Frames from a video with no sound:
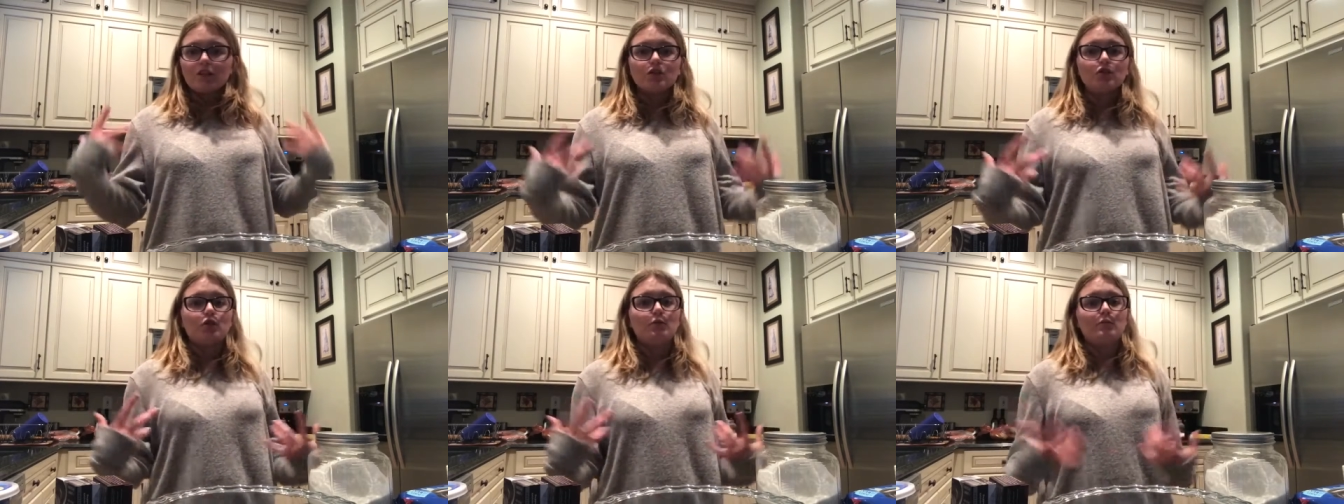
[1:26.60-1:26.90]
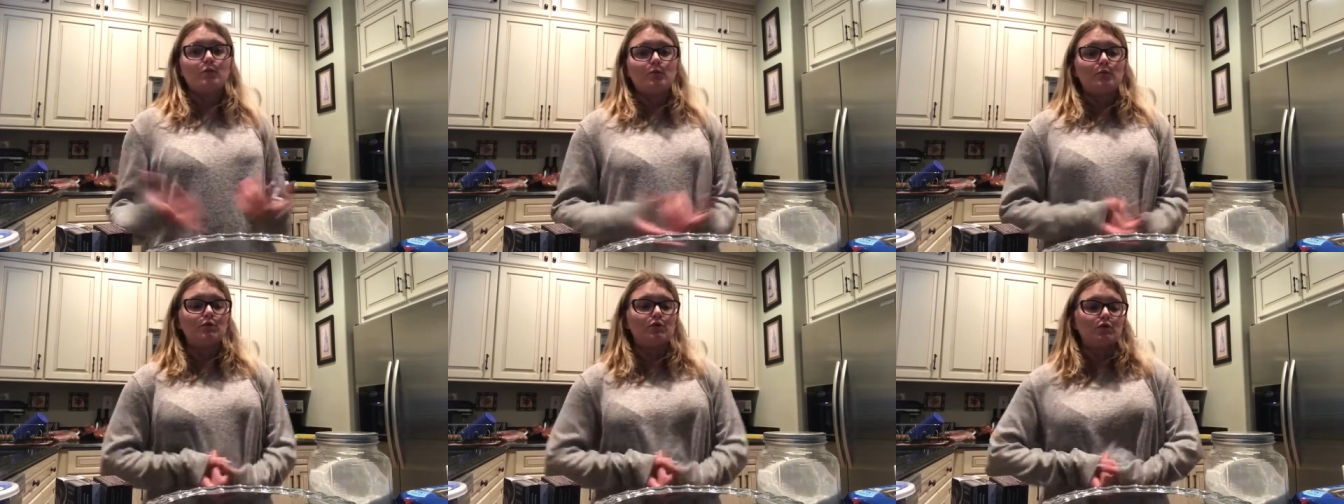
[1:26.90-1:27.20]
So I'm
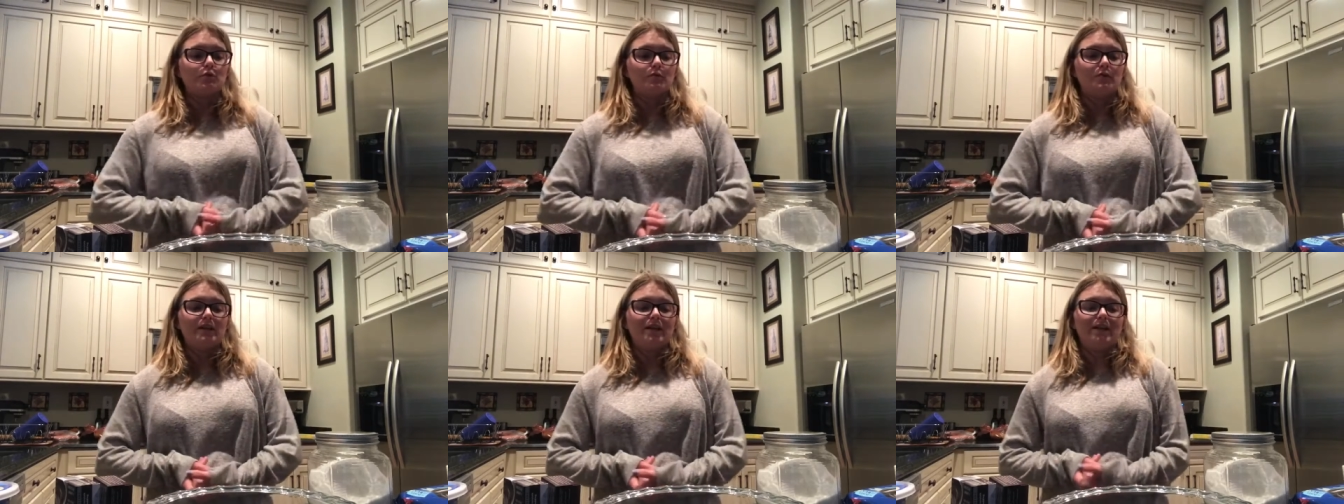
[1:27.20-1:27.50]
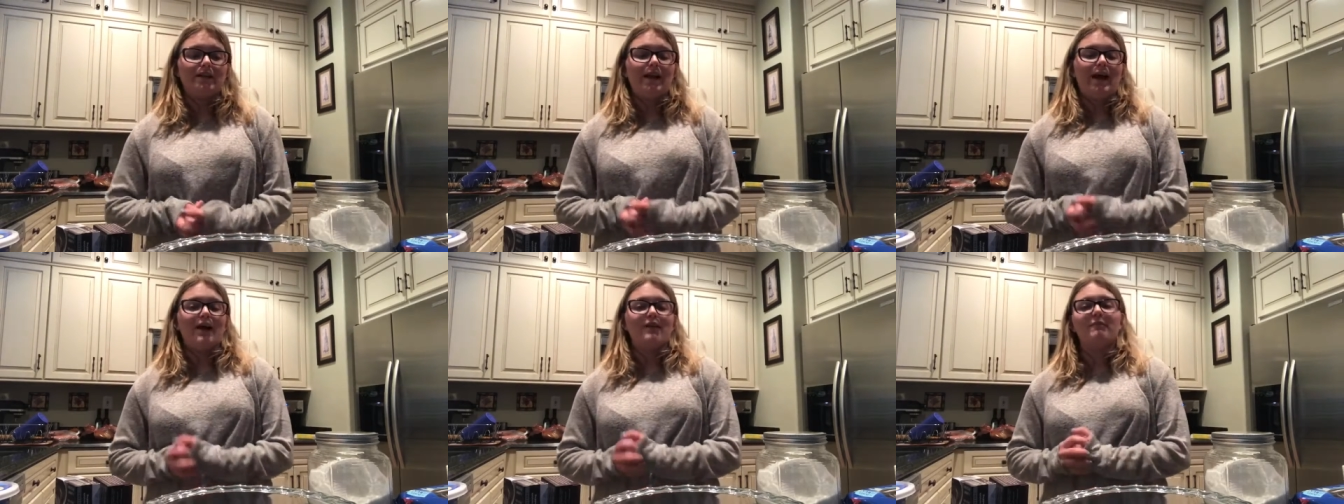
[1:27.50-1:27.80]
super
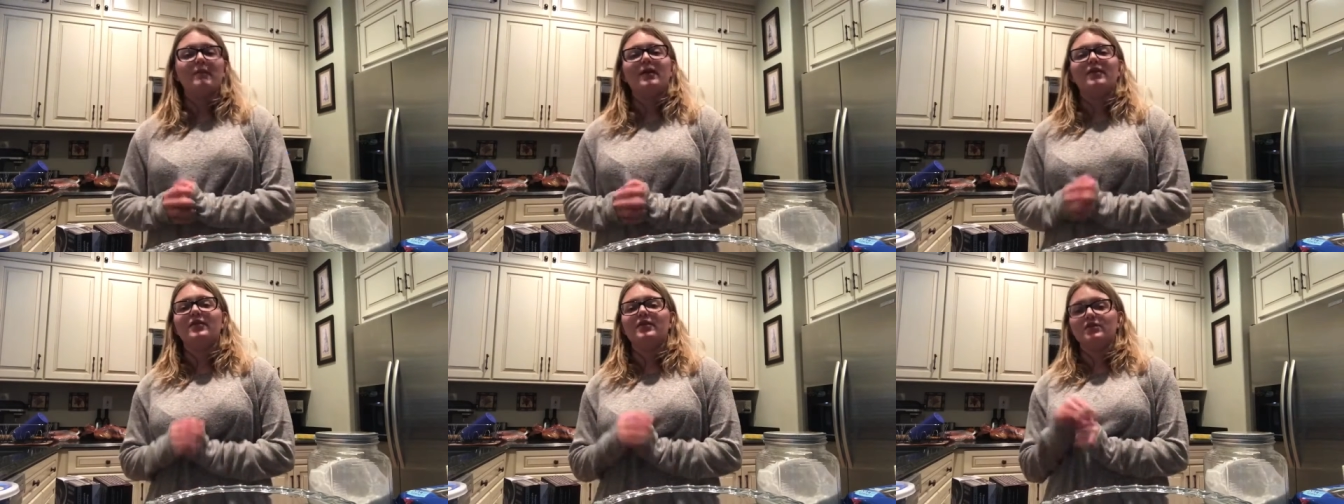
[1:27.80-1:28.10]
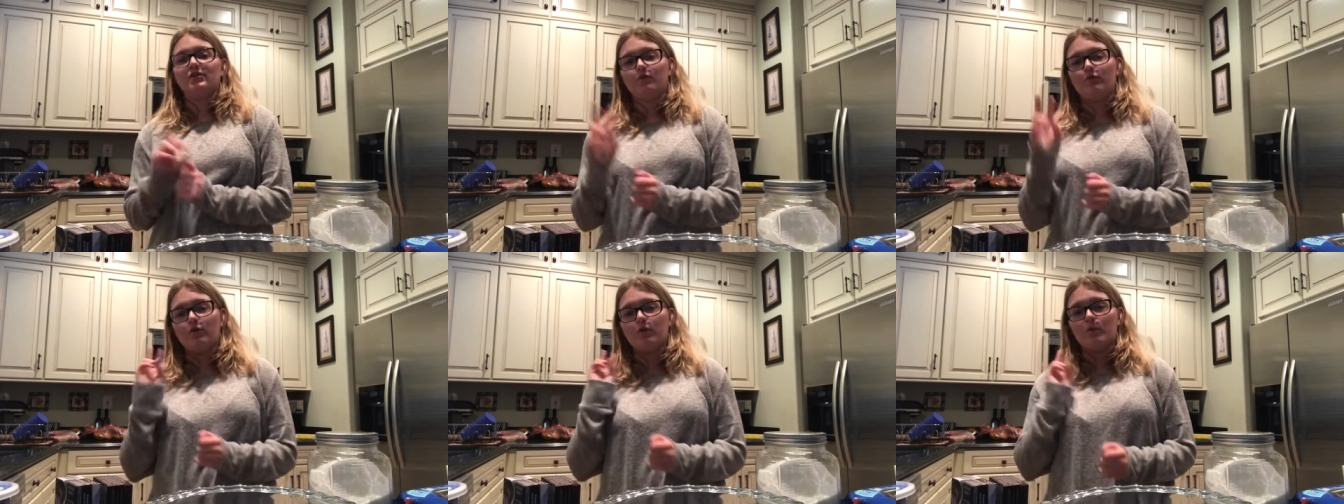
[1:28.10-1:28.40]
excited. I made
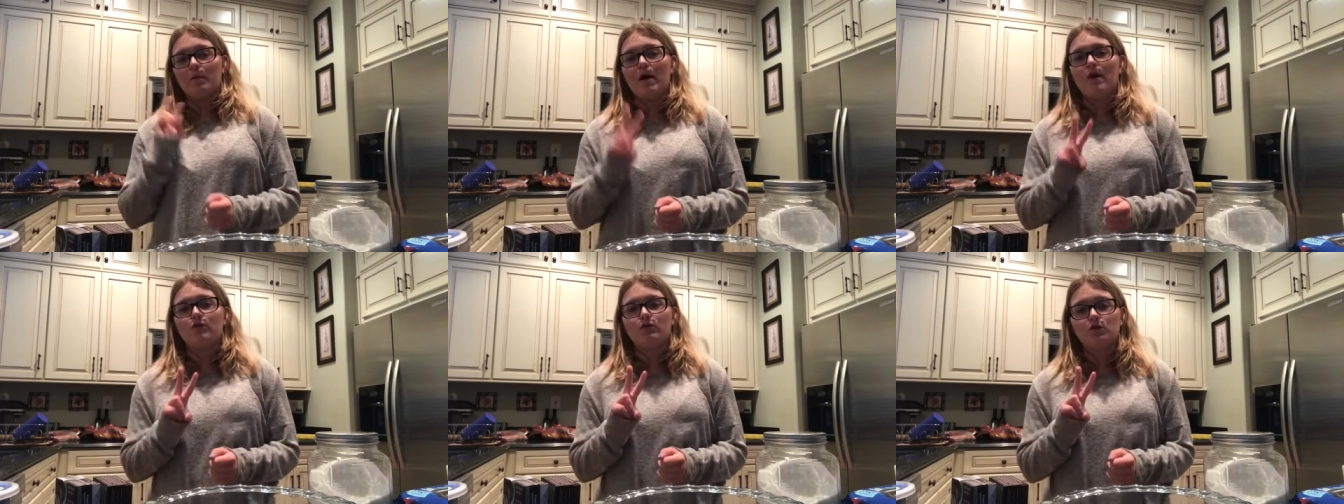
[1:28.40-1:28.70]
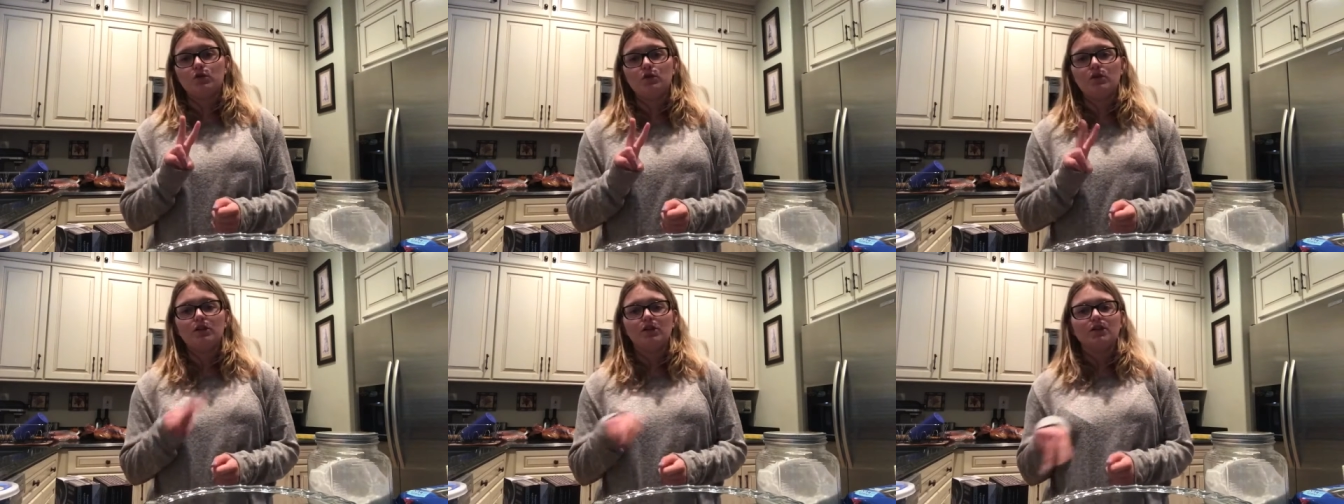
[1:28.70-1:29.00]
this for about
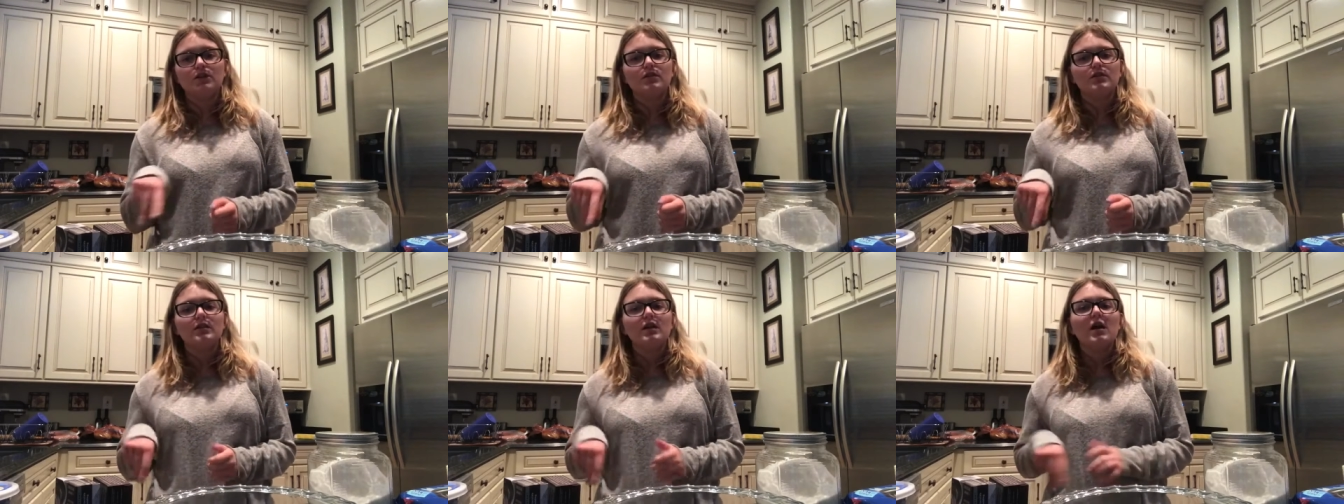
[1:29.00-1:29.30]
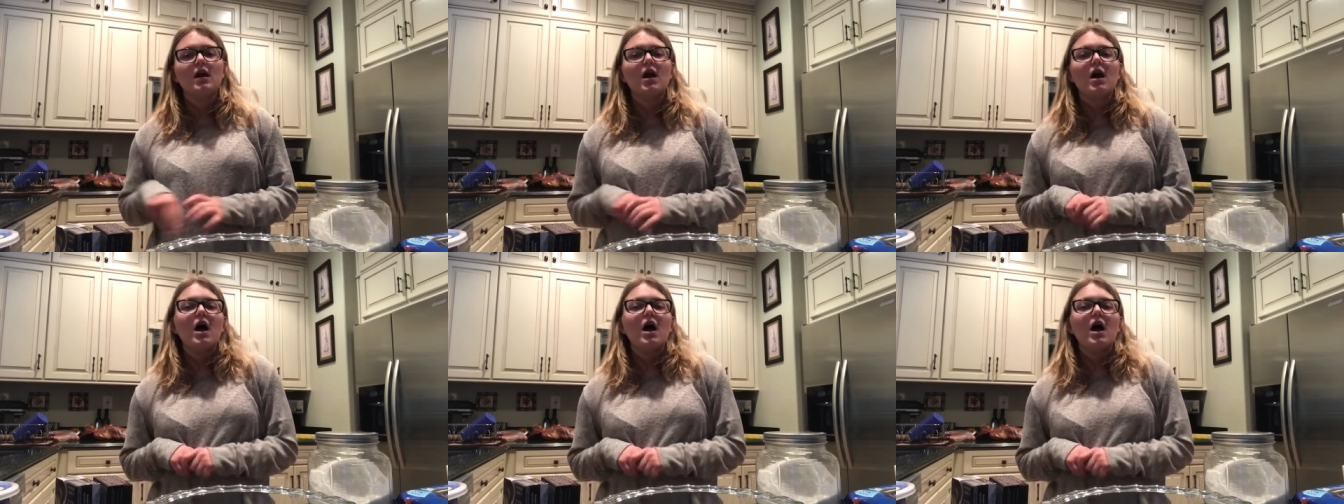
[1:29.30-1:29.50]
2 years